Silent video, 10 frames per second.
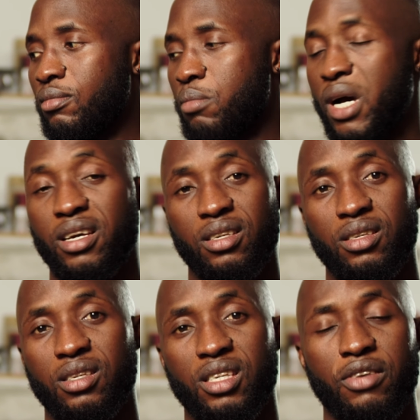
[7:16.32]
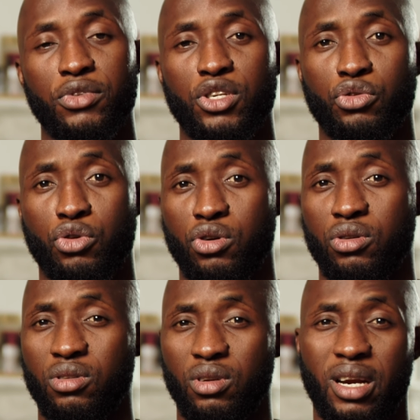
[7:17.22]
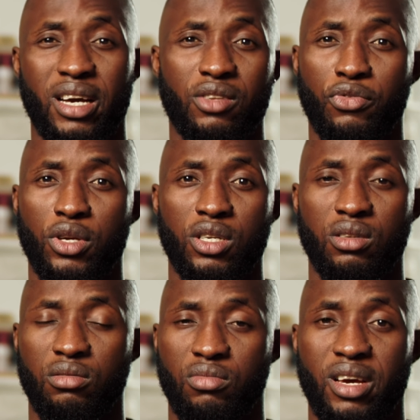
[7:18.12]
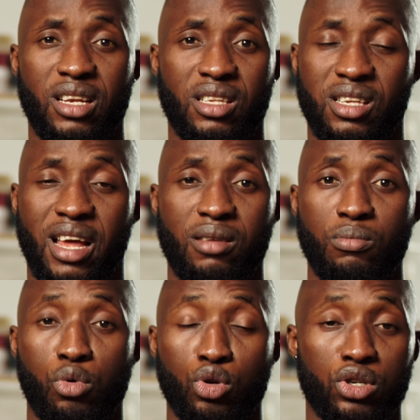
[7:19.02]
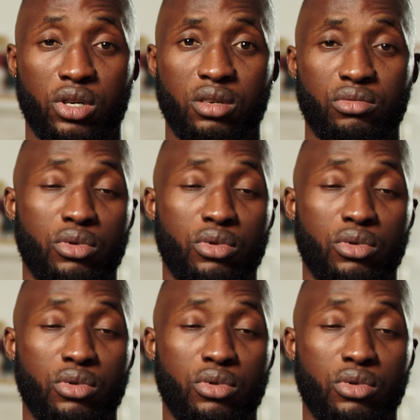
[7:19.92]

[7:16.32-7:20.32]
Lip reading: My C70 raw light footage edits like butter,